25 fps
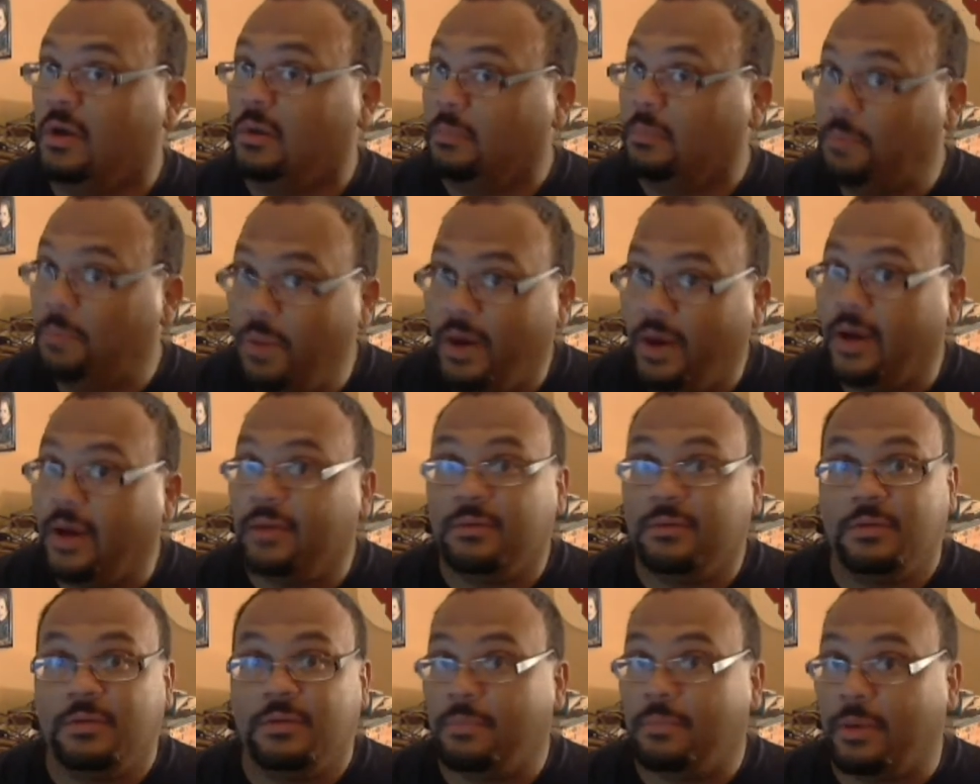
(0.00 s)

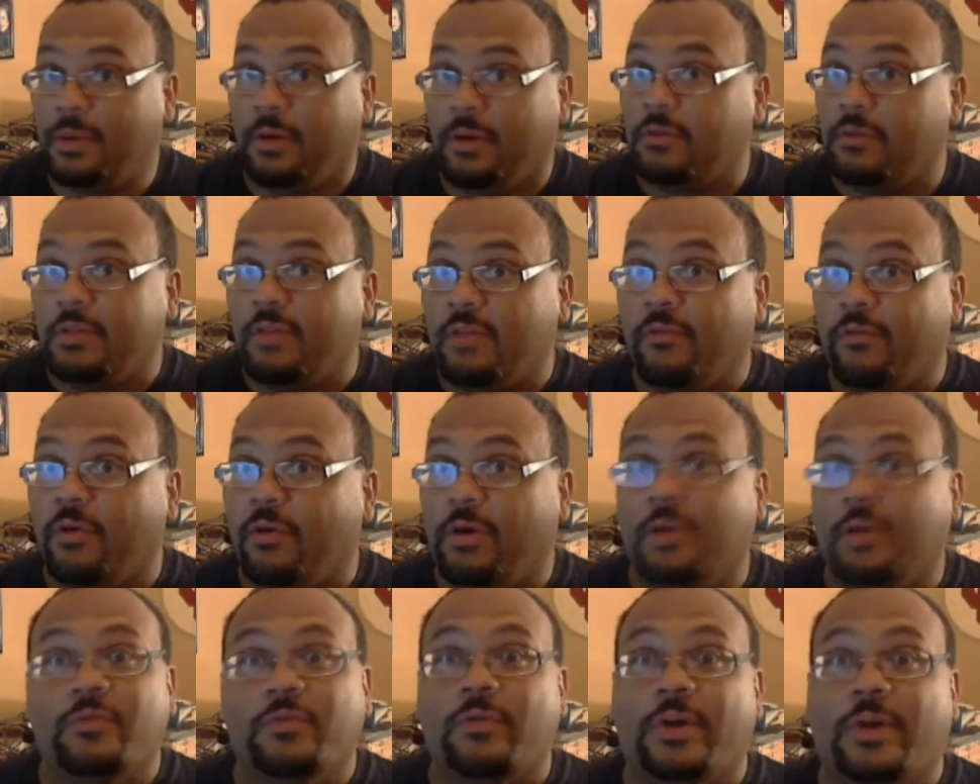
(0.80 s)
but you better never
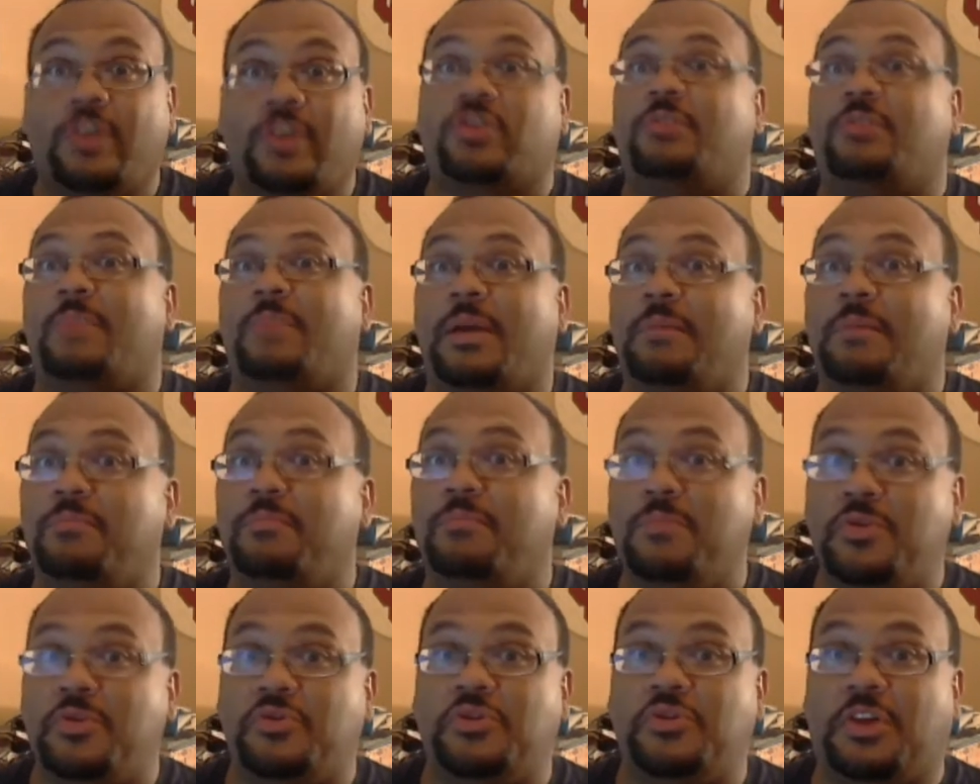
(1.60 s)
underestimate
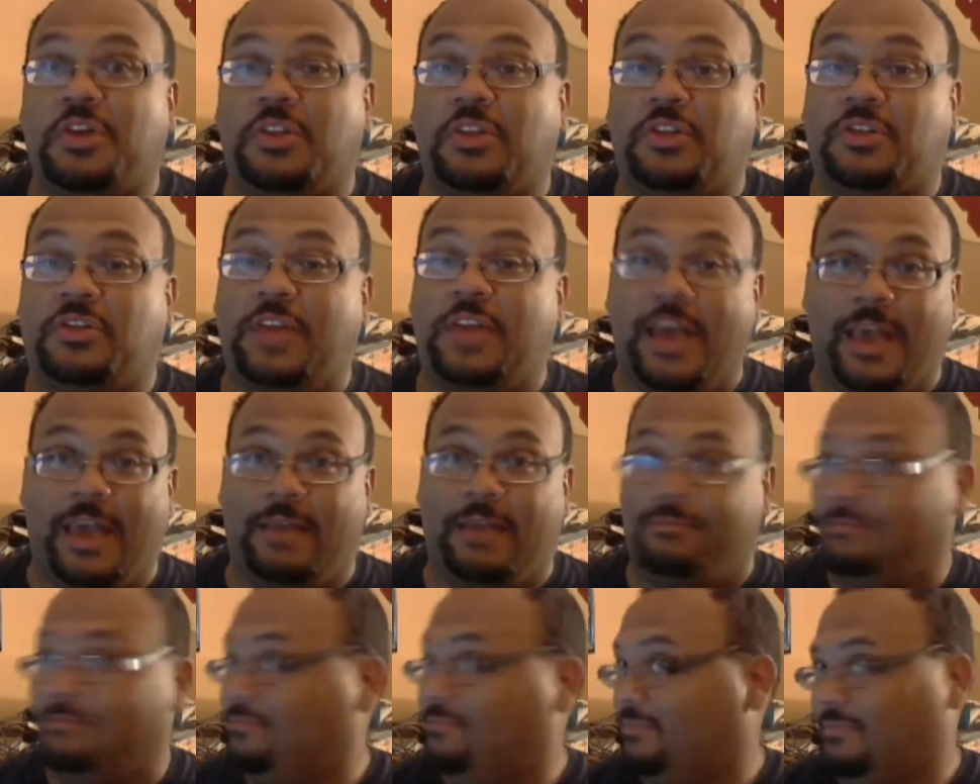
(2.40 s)
Michigan
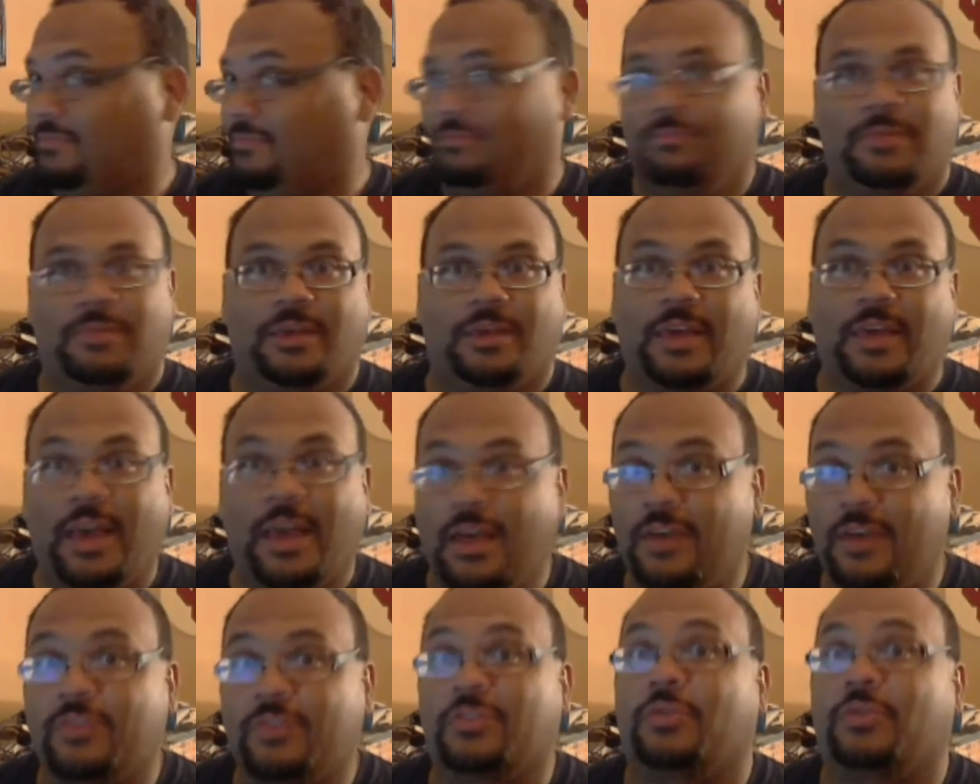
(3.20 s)
State
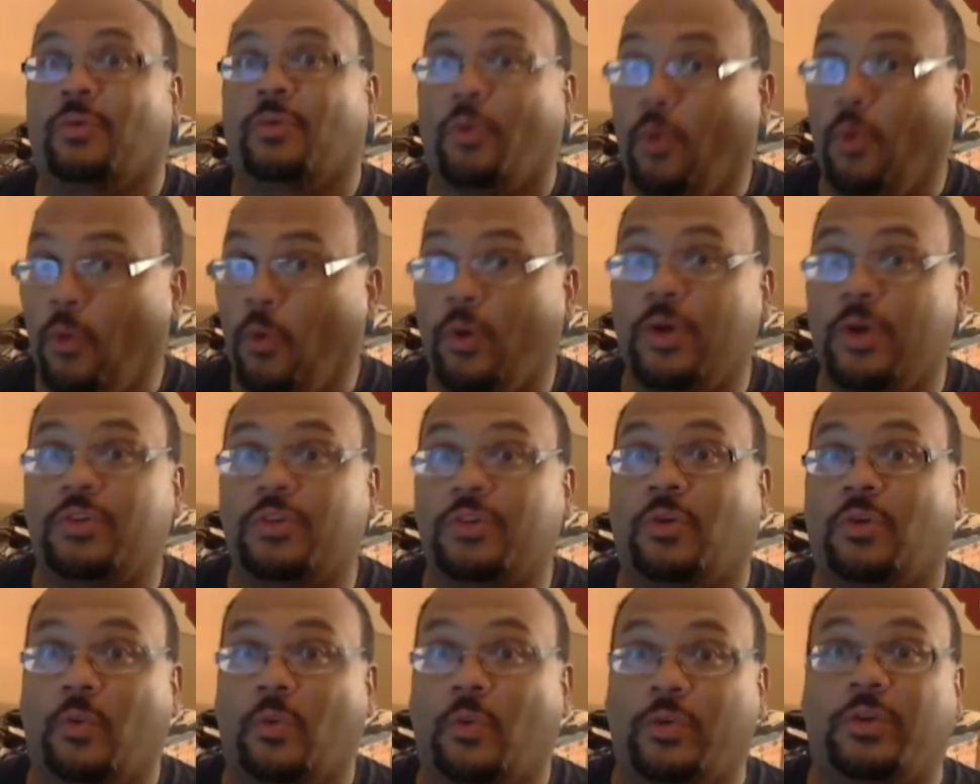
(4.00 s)
because they're always
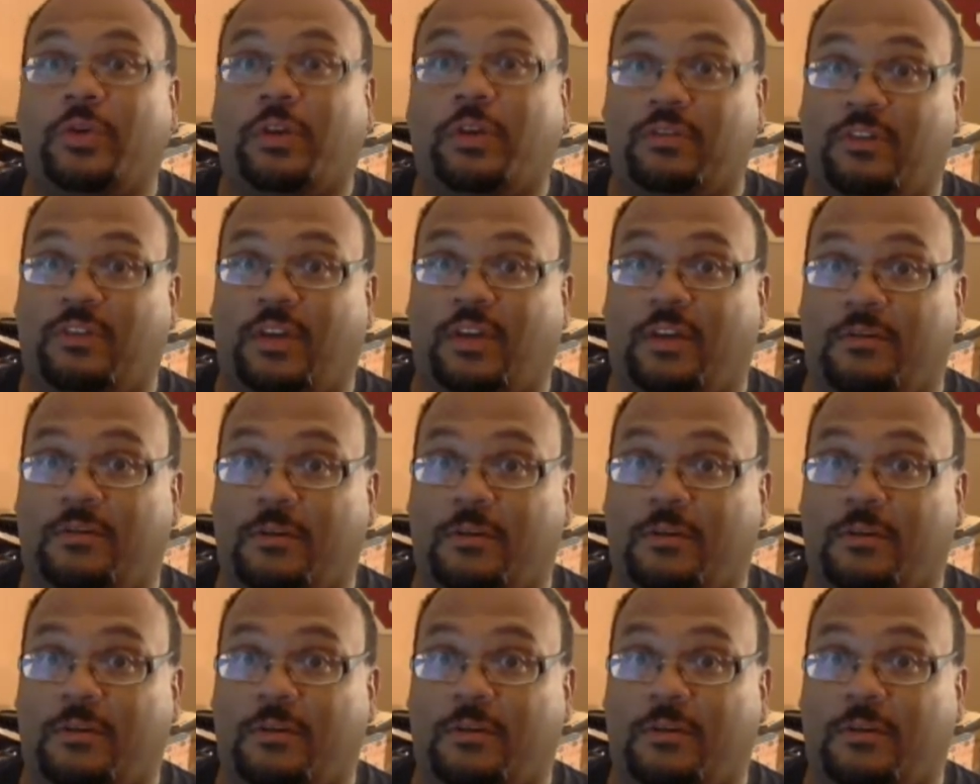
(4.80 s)
going to contend.